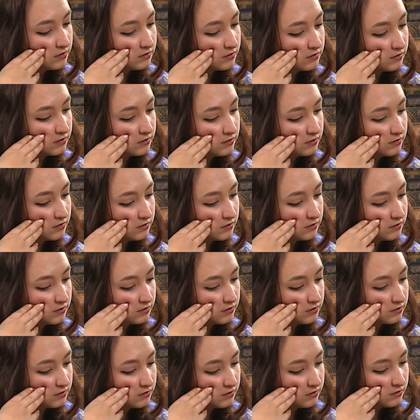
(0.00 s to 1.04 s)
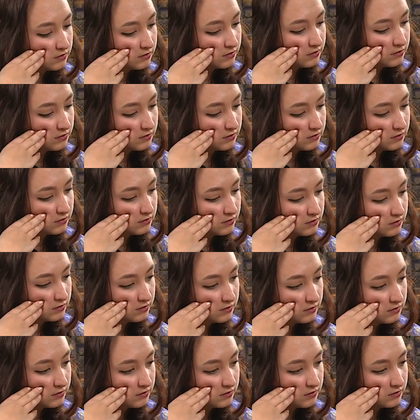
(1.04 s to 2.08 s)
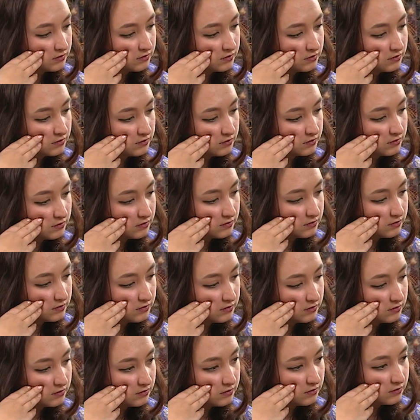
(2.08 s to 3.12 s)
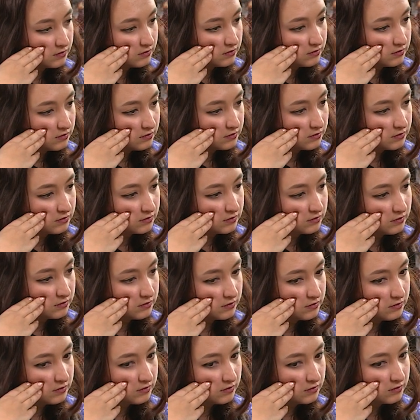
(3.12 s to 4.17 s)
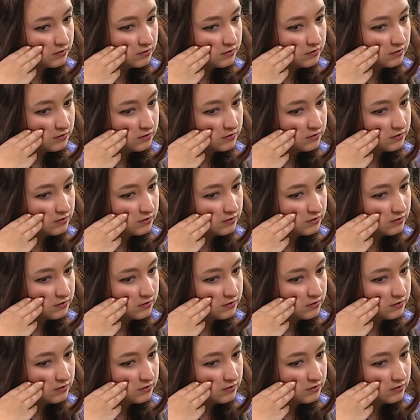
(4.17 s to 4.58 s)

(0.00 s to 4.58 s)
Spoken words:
This person isn't speaking.